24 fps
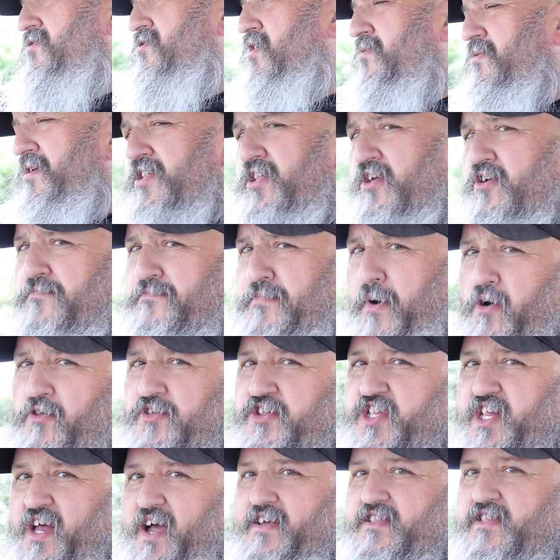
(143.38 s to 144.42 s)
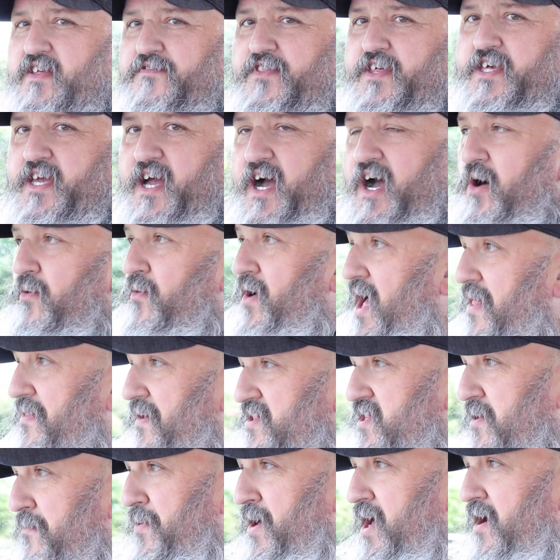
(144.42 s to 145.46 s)
do we do both sides of the car where
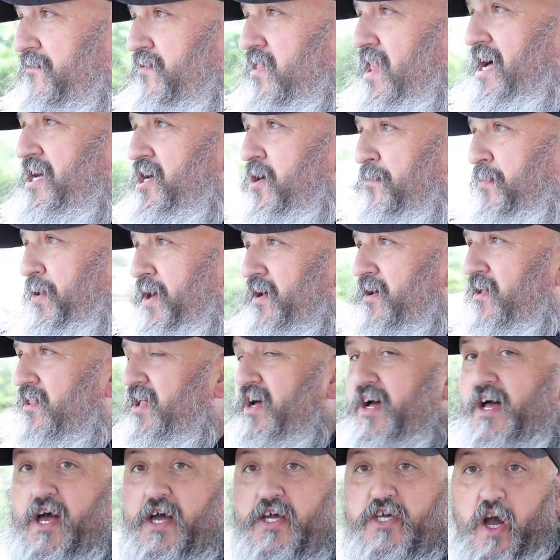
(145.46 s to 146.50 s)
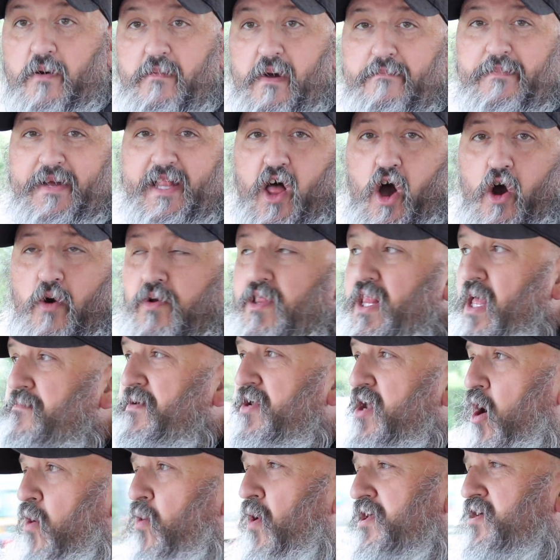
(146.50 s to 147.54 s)
there's a bit of lack appeal? Comment below, let me
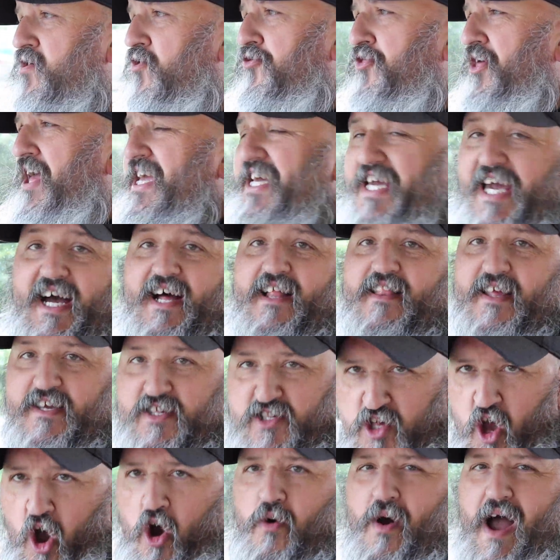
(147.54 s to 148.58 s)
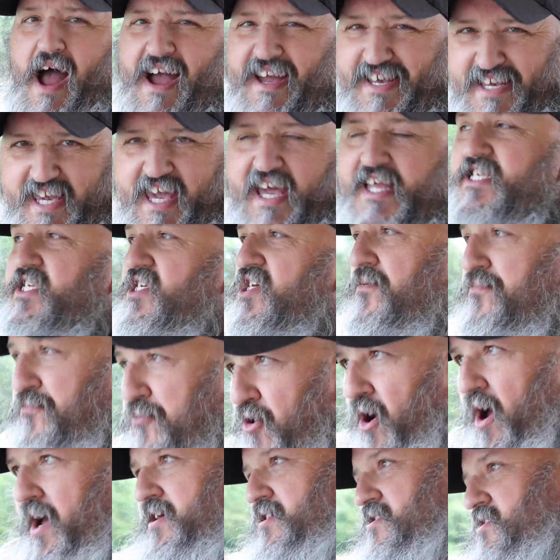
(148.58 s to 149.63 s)
know what you think. Let's go and get a
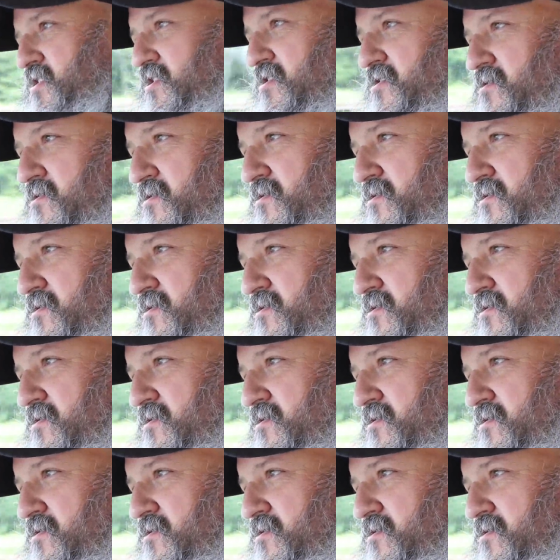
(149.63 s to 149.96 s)
price.